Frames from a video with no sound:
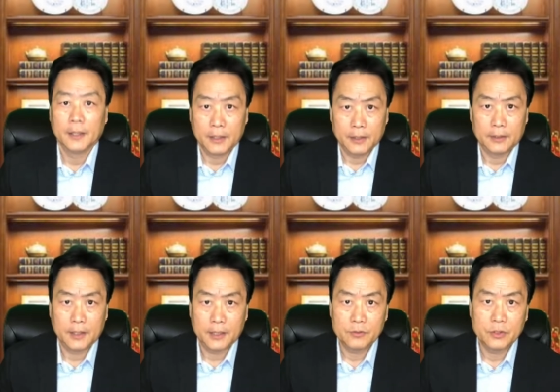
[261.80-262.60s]
in the
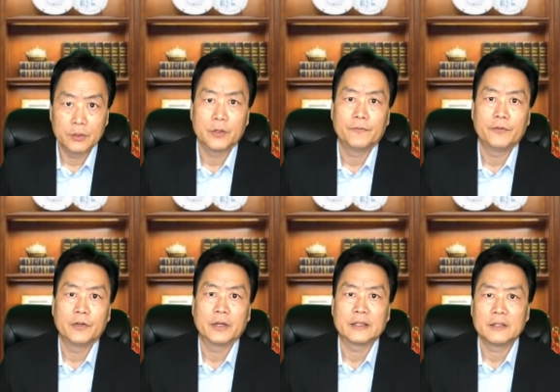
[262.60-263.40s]
house, they
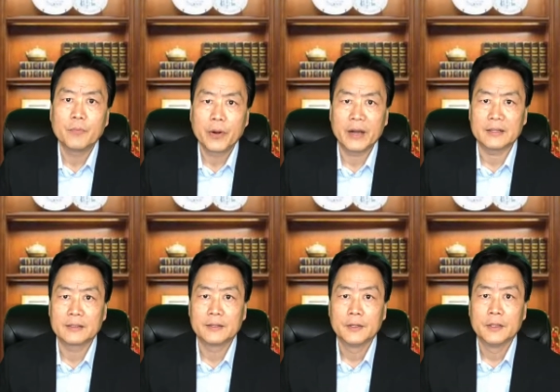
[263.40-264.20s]
feel like
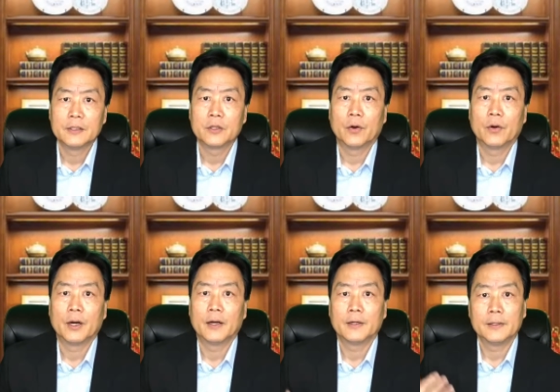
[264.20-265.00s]
depressed. So
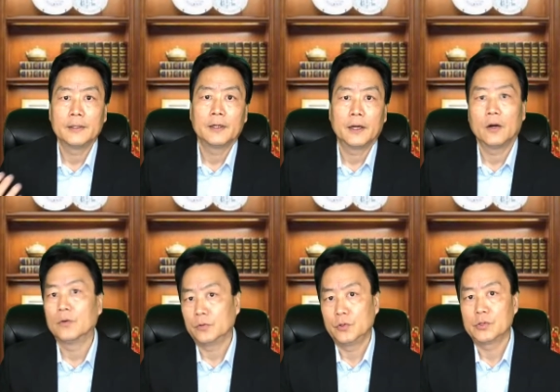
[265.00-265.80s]

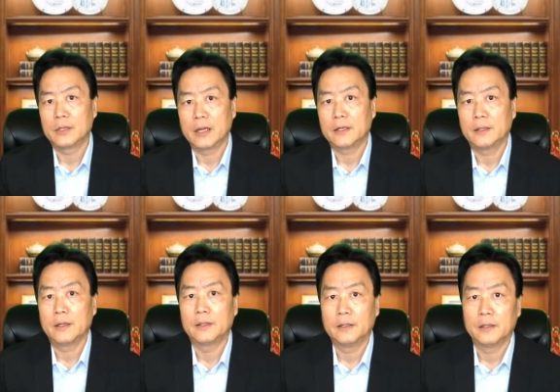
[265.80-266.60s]
or use a lot
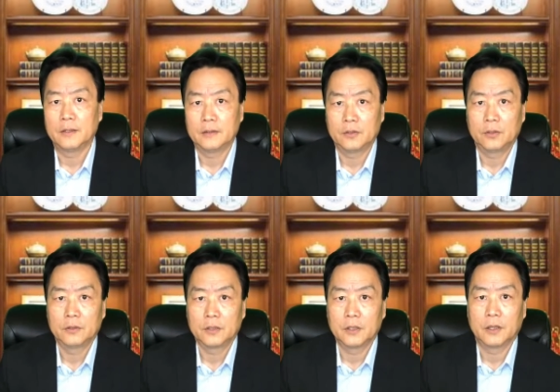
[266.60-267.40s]

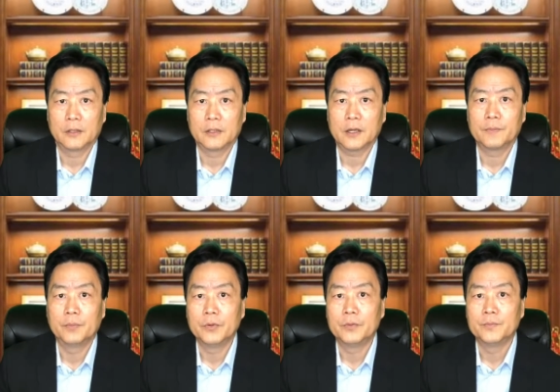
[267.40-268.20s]
of dark
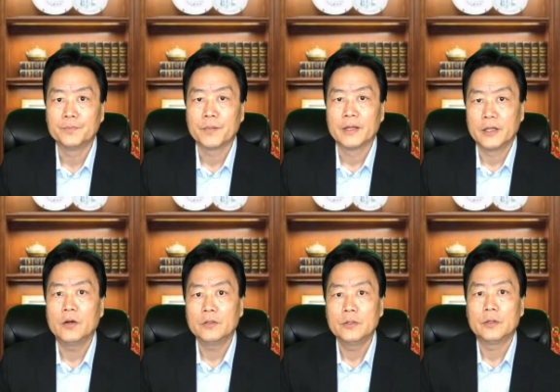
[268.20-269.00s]
blue,
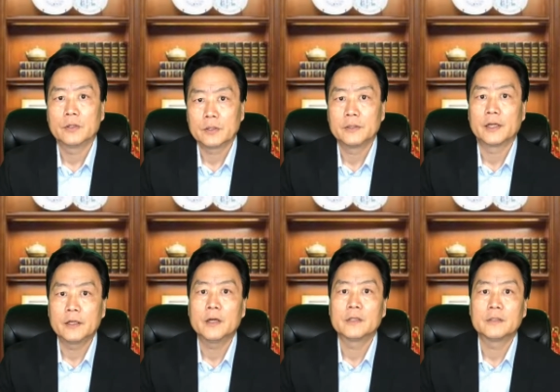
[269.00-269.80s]
they
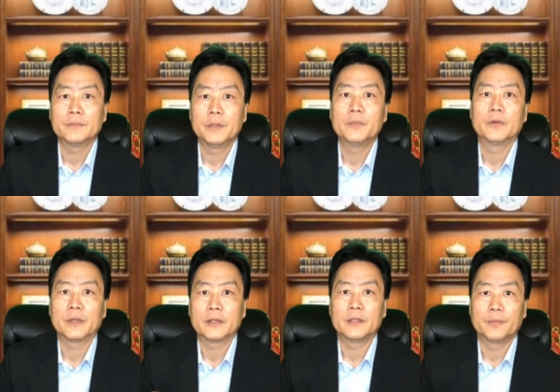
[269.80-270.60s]
cause the people
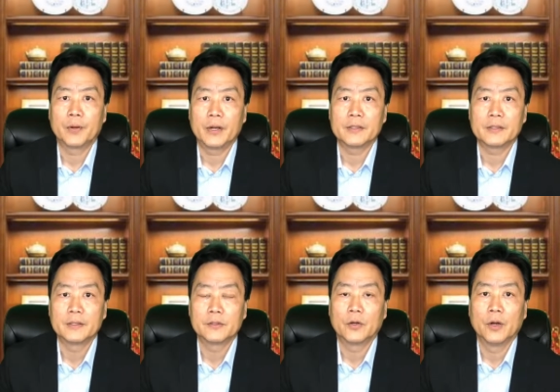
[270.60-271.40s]
like
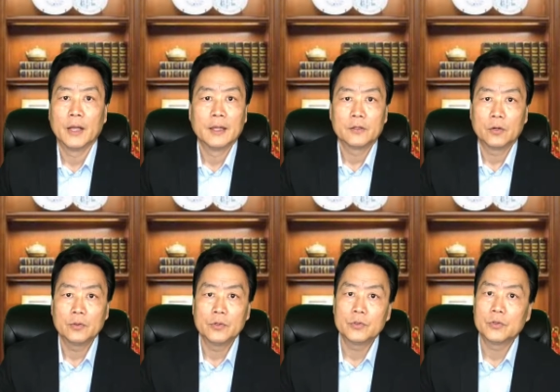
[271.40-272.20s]
depressed. So
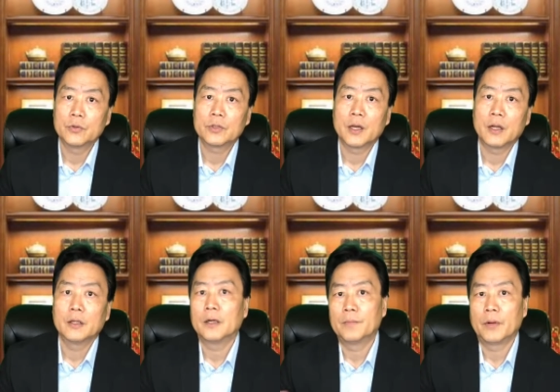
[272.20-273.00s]
don't use those
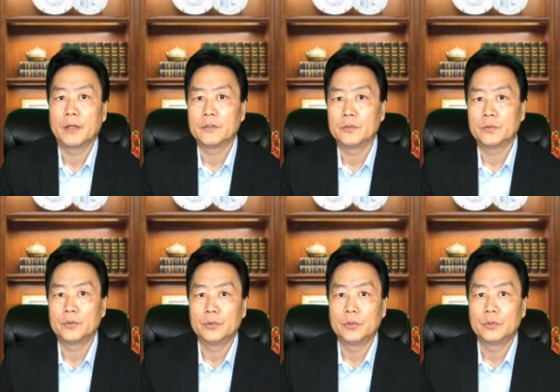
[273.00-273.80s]
color apply to the
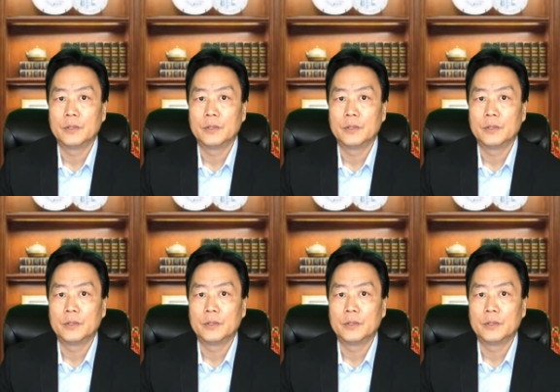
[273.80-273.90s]
room.